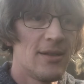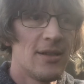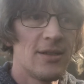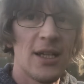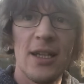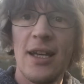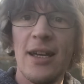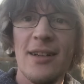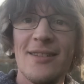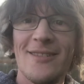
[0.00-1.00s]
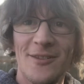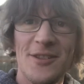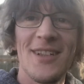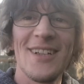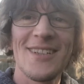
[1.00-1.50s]
Take care, and I'll see
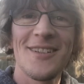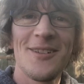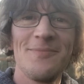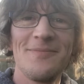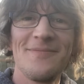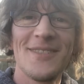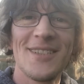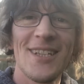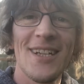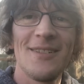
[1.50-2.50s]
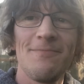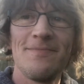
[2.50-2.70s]
you next time. See ya.